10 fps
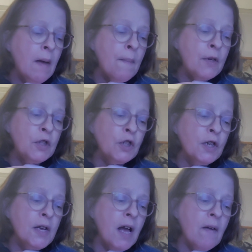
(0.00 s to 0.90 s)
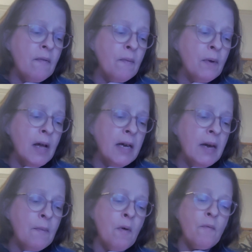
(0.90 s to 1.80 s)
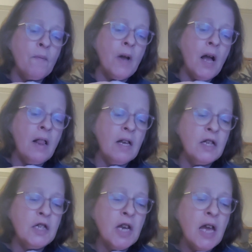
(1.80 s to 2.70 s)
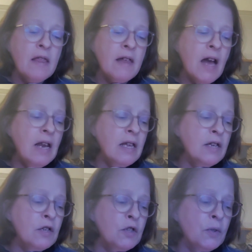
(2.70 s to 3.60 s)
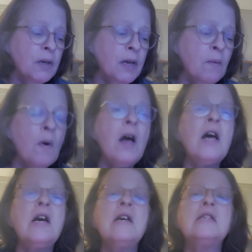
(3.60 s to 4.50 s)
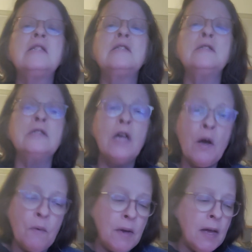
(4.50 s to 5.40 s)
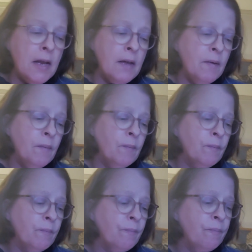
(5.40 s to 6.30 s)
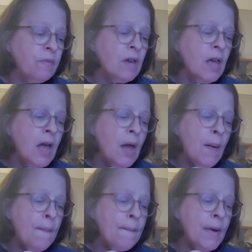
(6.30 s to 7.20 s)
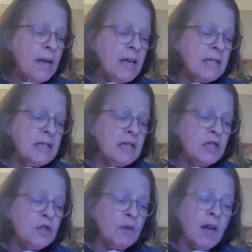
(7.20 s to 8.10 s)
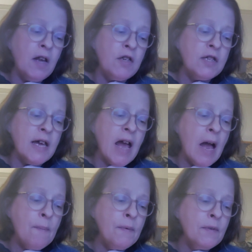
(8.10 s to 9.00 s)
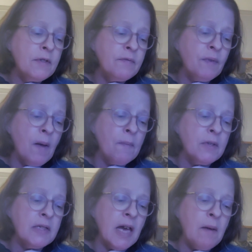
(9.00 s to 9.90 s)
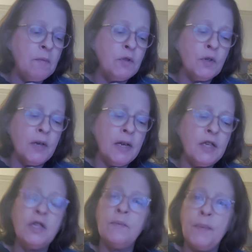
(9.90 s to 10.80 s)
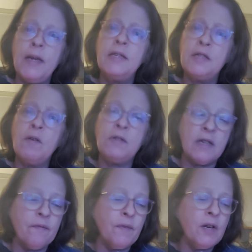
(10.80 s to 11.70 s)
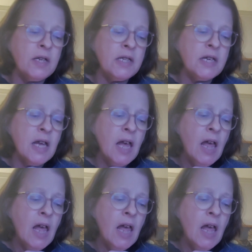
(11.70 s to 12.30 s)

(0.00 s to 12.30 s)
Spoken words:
But sure enough, when I came home from college, that little tree was loaded. But isn't it strange that apples from the same tree should be so different?